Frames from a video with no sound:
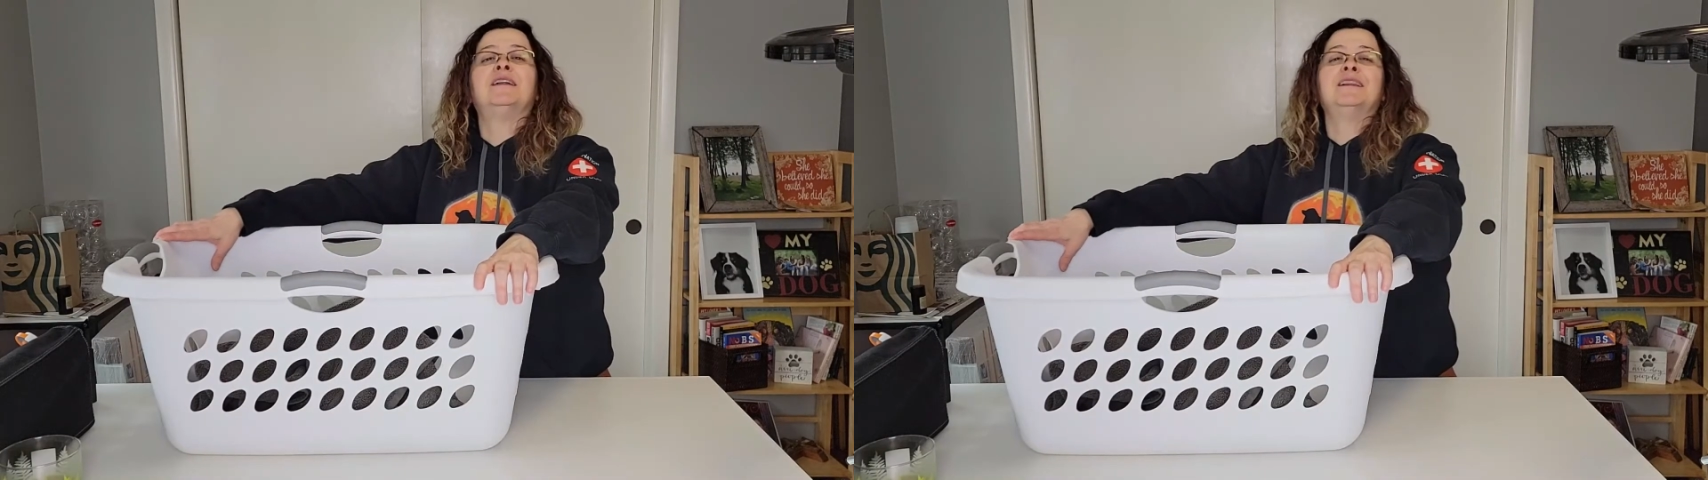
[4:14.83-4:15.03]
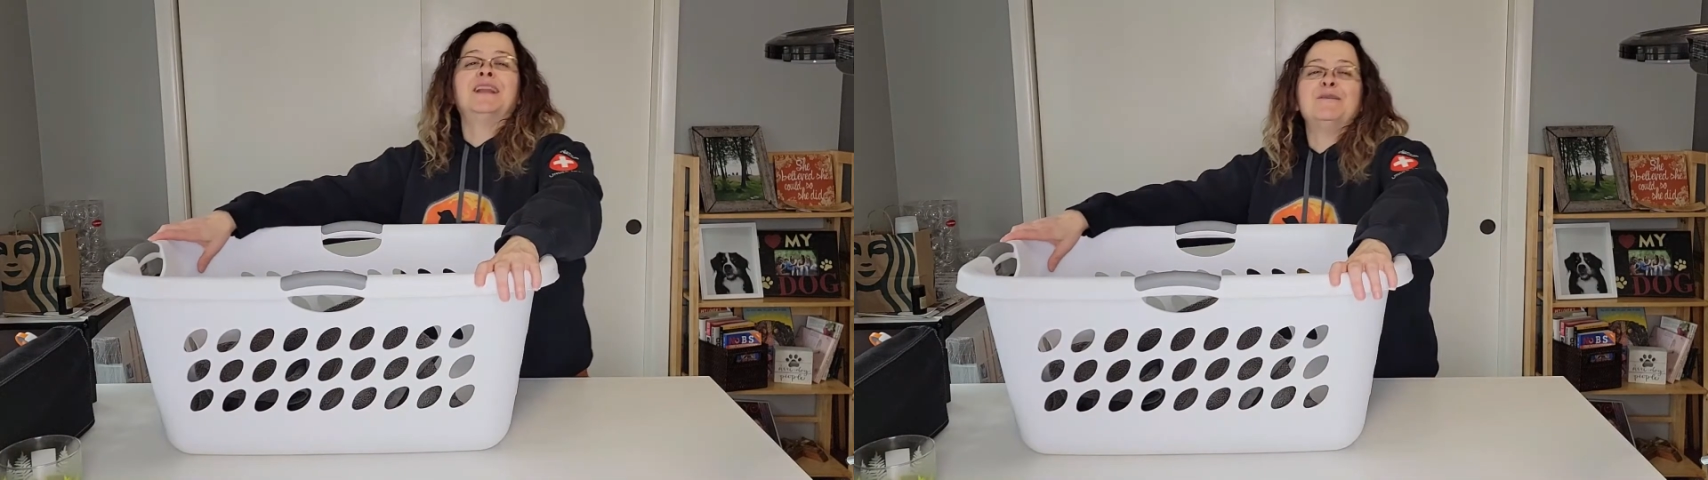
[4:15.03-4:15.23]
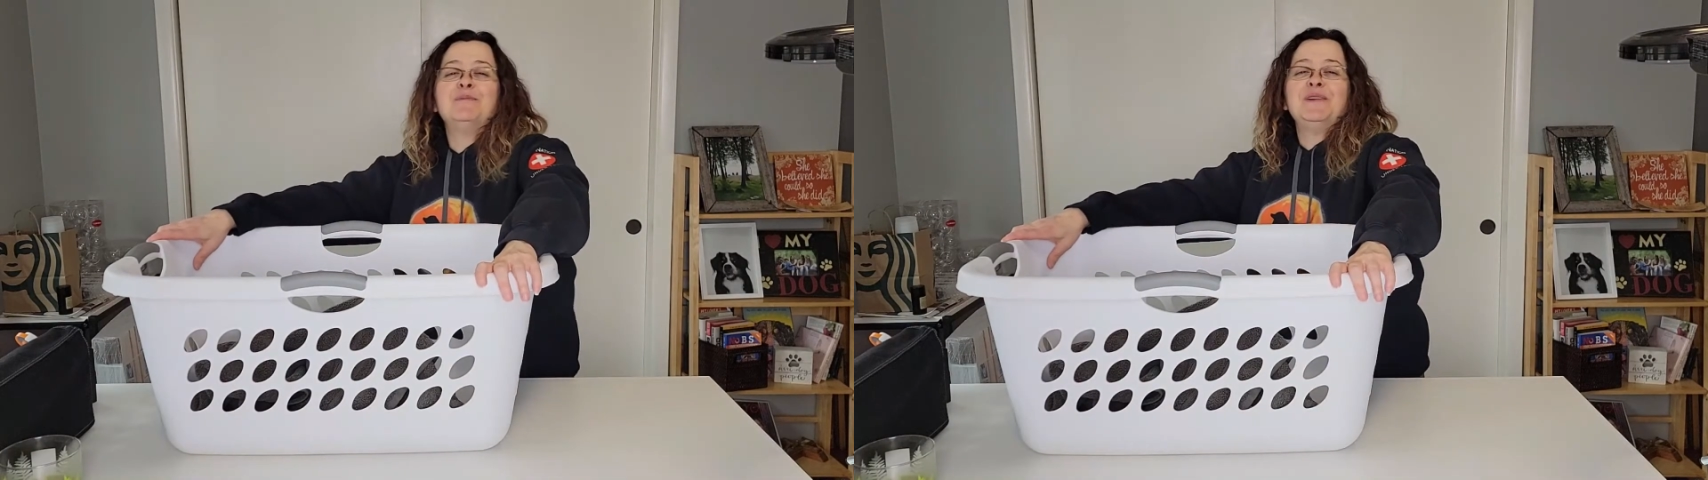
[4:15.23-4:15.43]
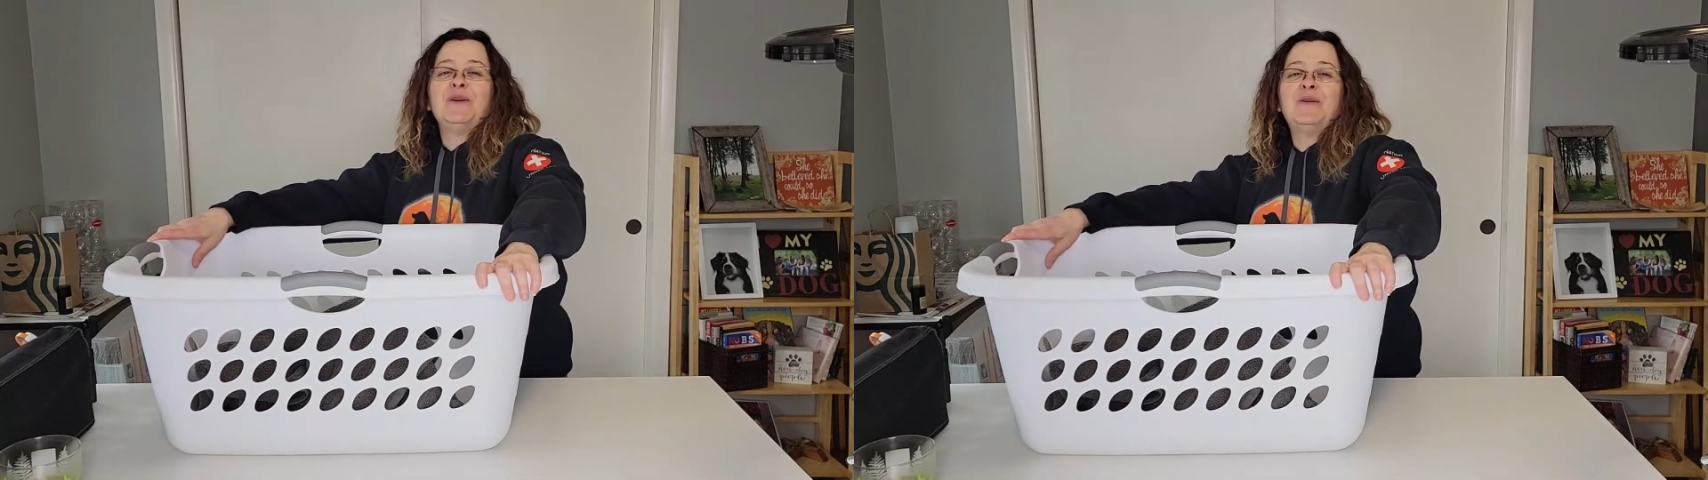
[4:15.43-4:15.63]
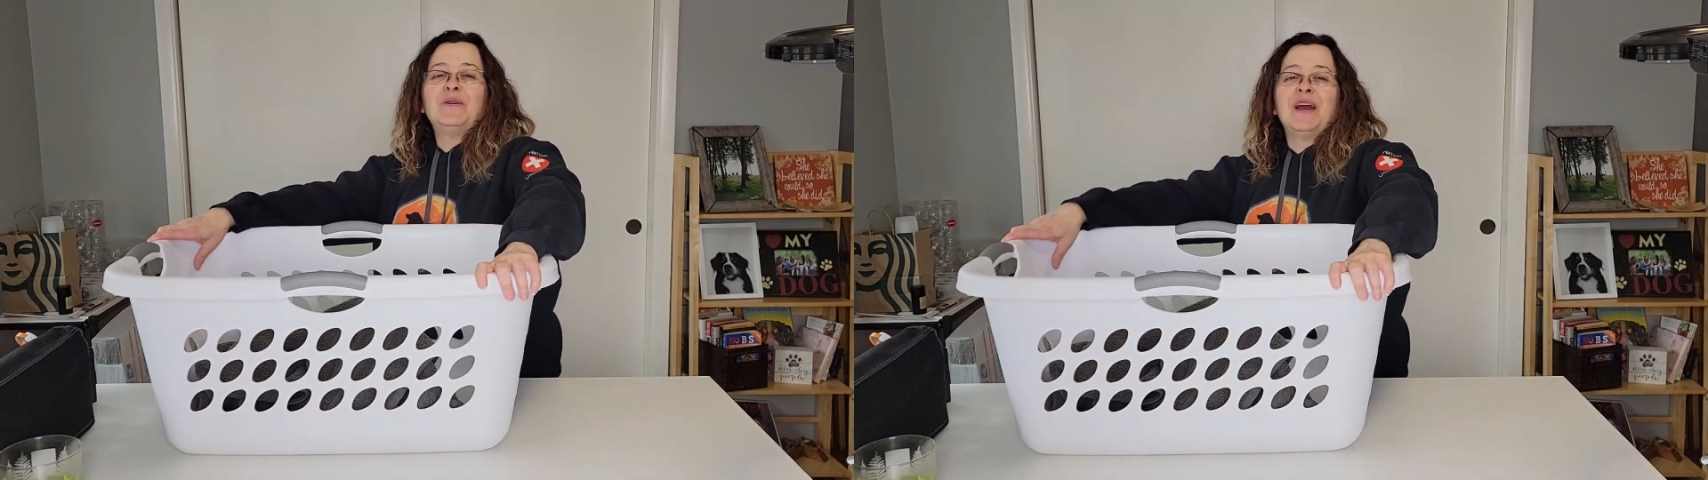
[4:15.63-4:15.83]
Let me
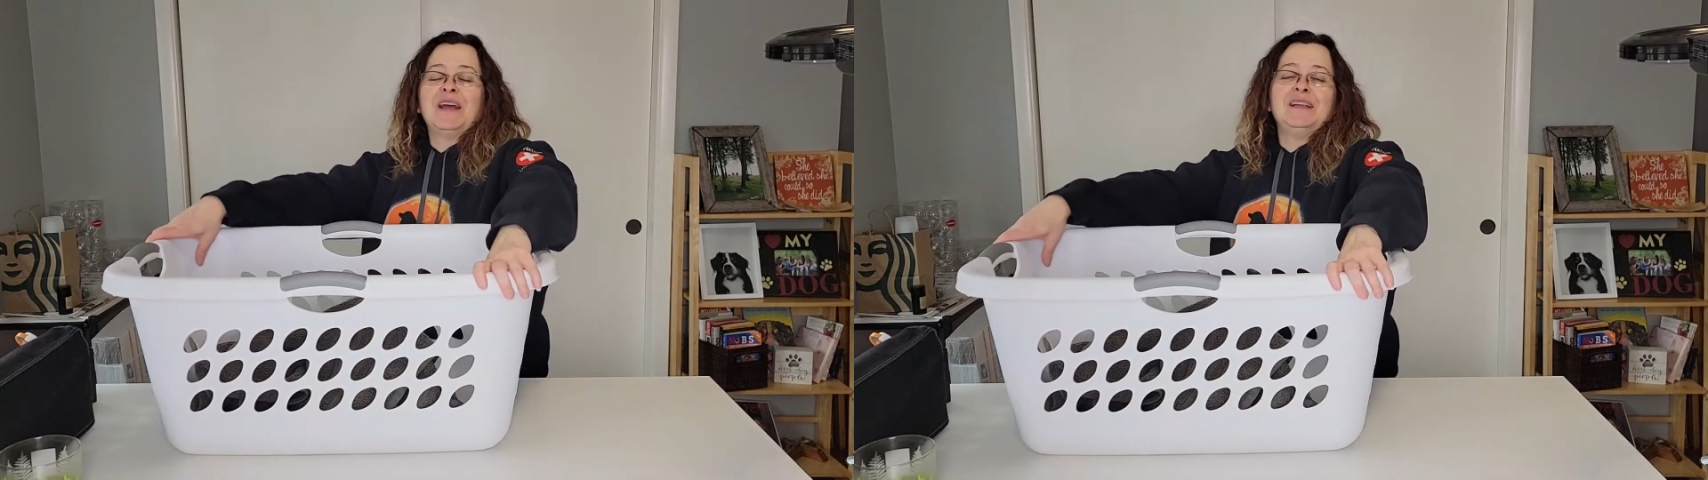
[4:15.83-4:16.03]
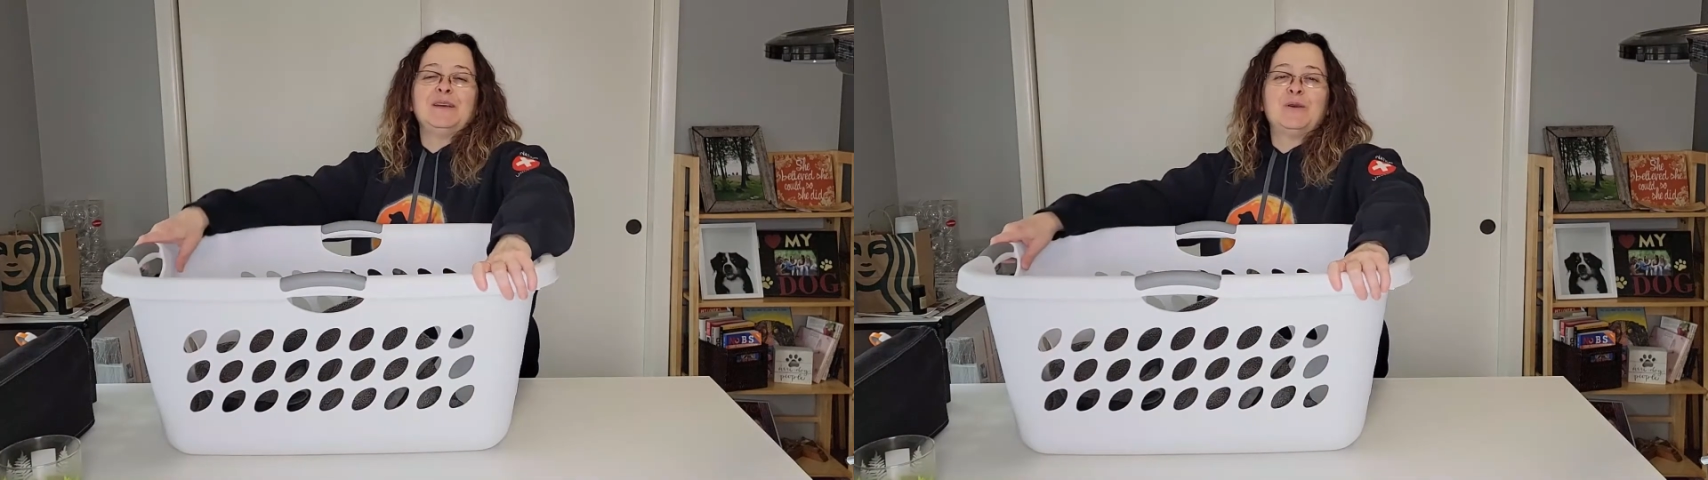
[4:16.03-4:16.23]
know any